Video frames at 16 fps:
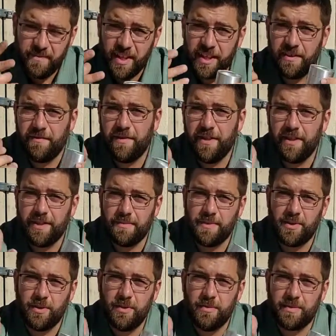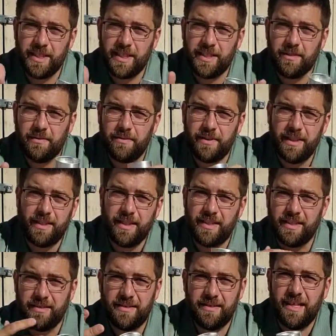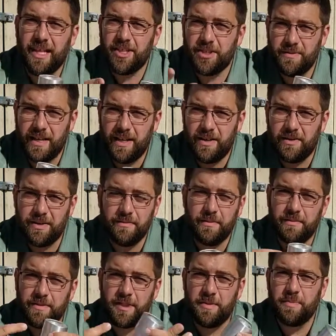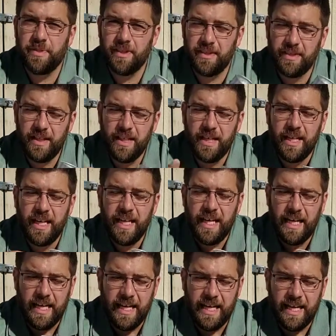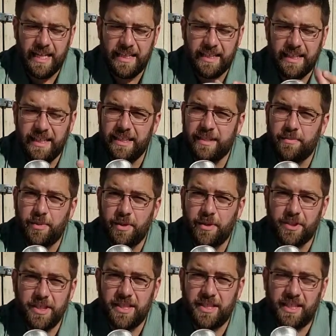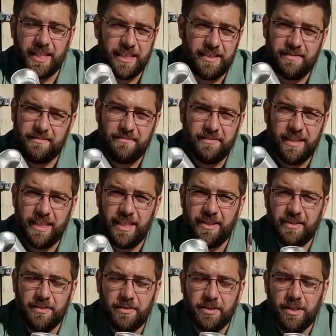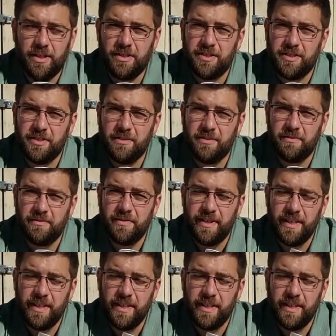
the felt absorbs it so it doesn't slosh around, it won't spill, and it'll burn just like any other alcohol stove.